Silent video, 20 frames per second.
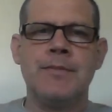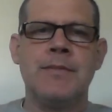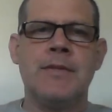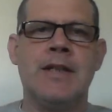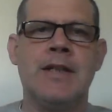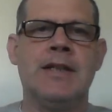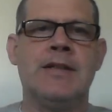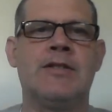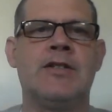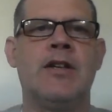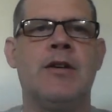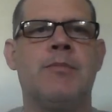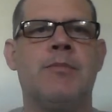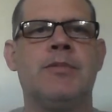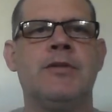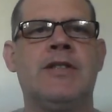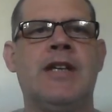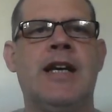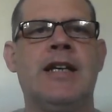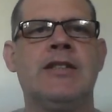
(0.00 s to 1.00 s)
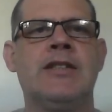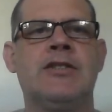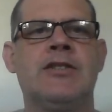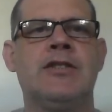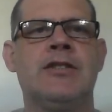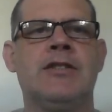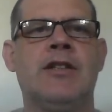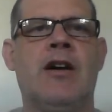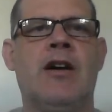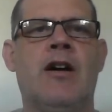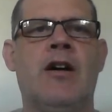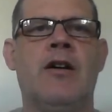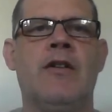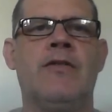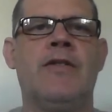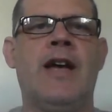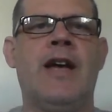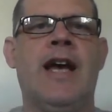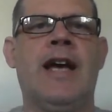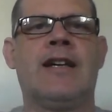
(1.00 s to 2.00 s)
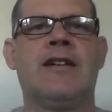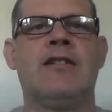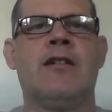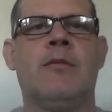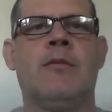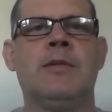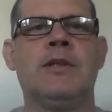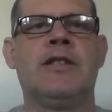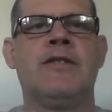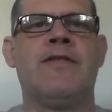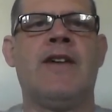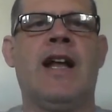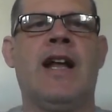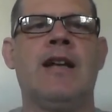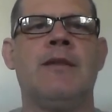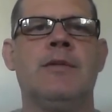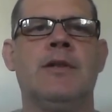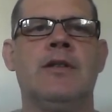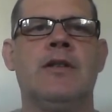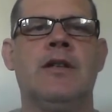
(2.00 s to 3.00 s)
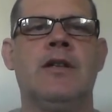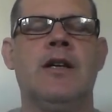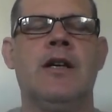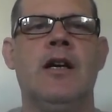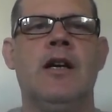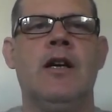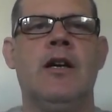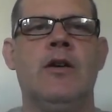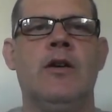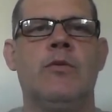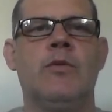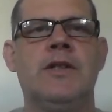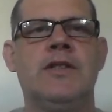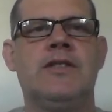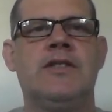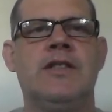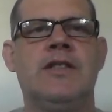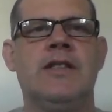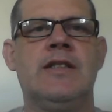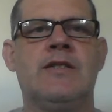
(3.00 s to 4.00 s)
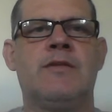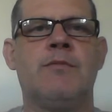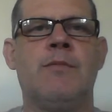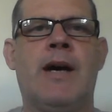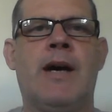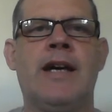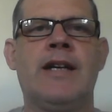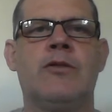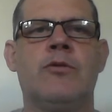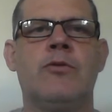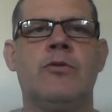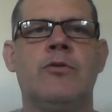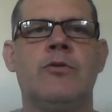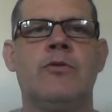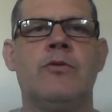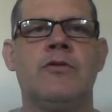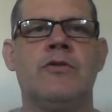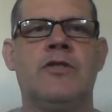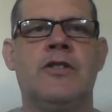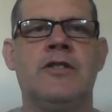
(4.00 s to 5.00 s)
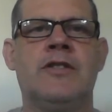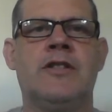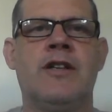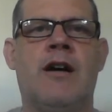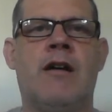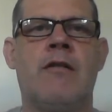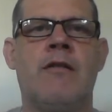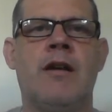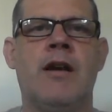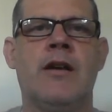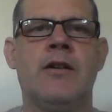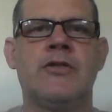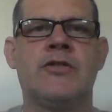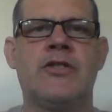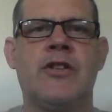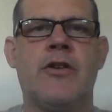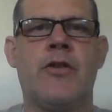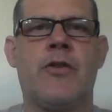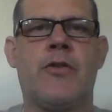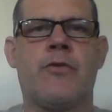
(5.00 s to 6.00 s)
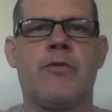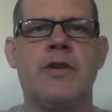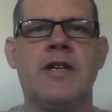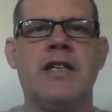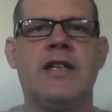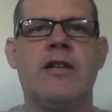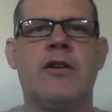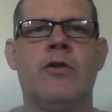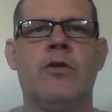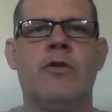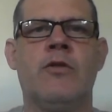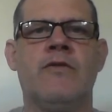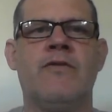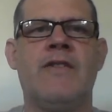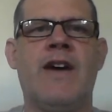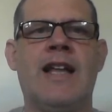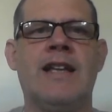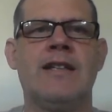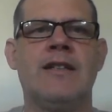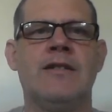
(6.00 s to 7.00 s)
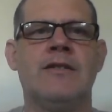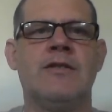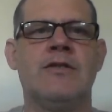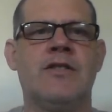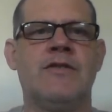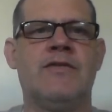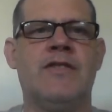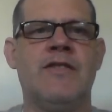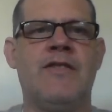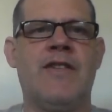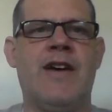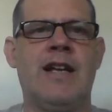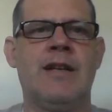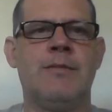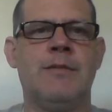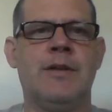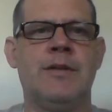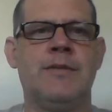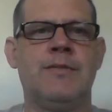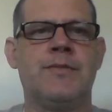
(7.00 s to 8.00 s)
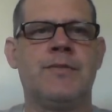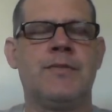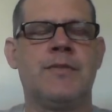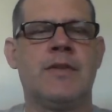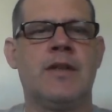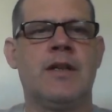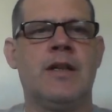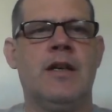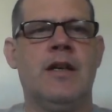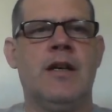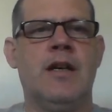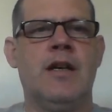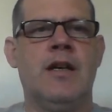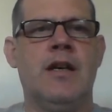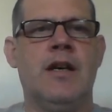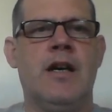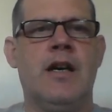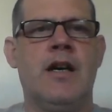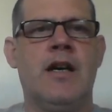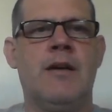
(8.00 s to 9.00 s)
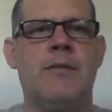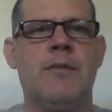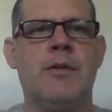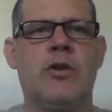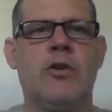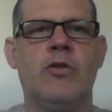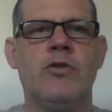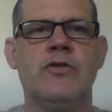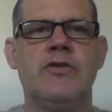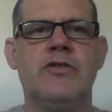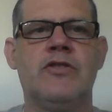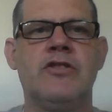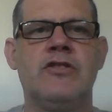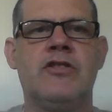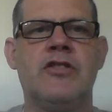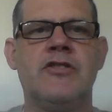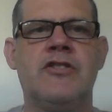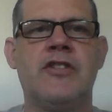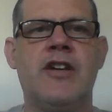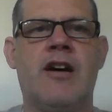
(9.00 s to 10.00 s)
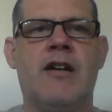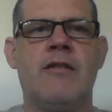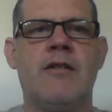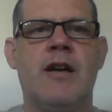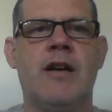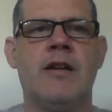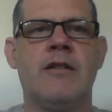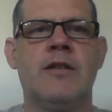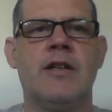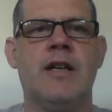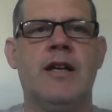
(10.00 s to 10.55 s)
interpretation of economic development, which is Michael Todaro's 3 core values of development. According to Todaro,